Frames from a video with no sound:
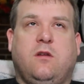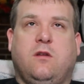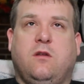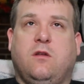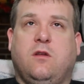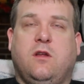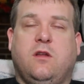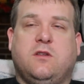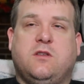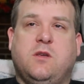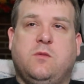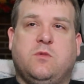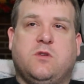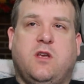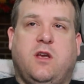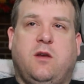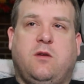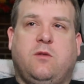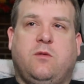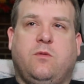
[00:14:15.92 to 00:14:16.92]
and it
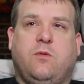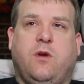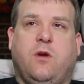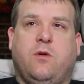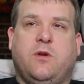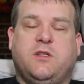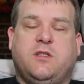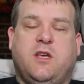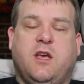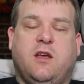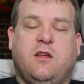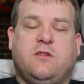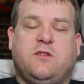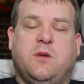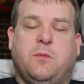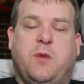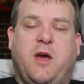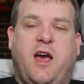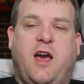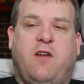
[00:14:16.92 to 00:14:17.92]
seems like we always get
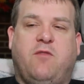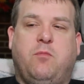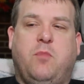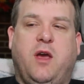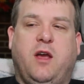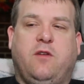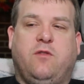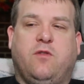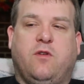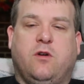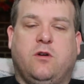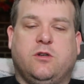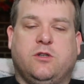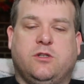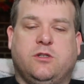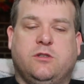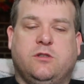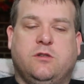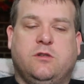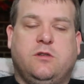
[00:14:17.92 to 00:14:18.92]
some half-baked
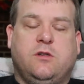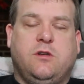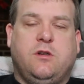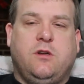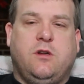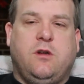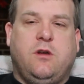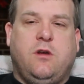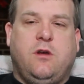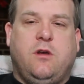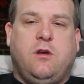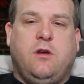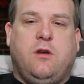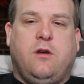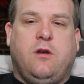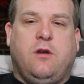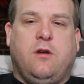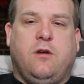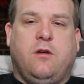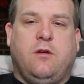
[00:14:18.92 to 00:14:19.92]
version.
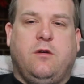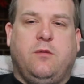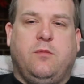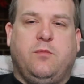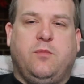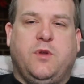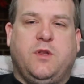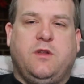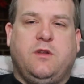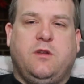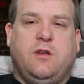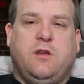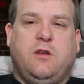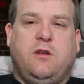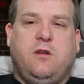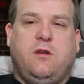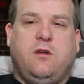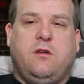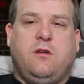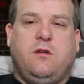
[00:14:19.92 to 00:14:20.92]
But
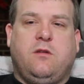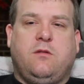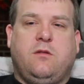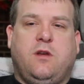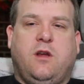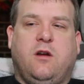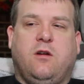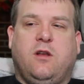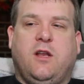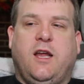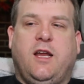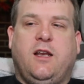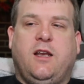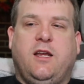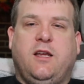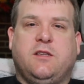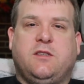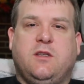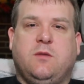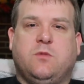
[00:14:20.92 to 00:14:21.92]
here
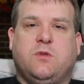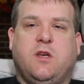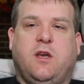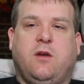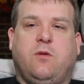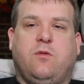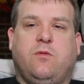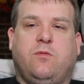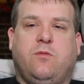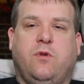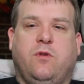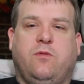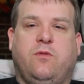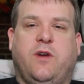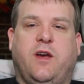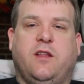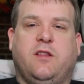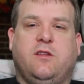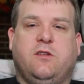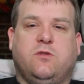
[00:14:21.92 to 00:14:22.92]
lately, it seems like
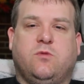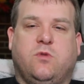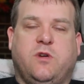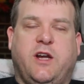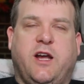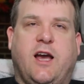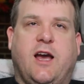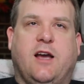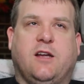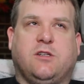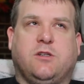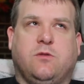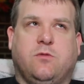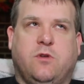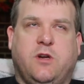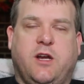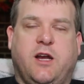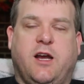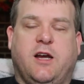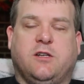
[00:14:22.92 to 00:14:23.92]
we've had these rehash
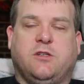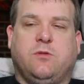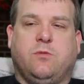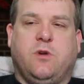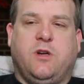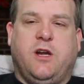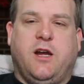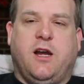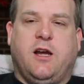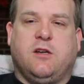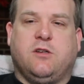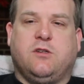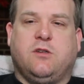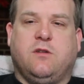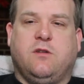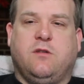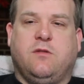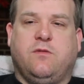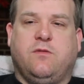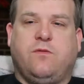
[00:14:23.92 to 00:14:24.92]

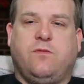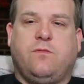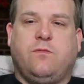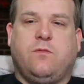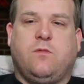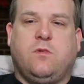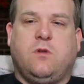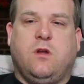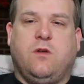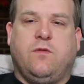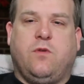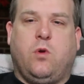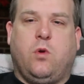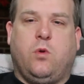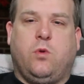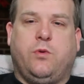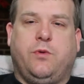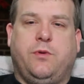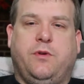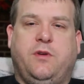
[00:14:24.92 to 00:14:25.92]
of
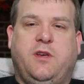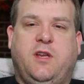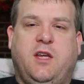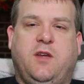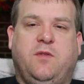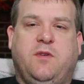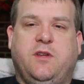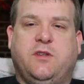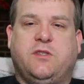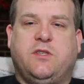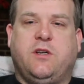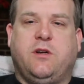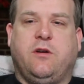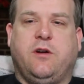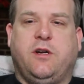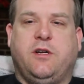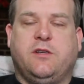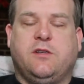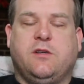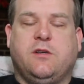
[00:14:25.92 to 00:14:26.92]
old TV
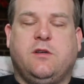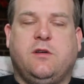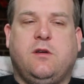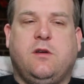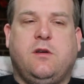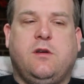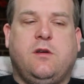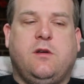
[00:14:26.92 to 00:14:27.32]
series.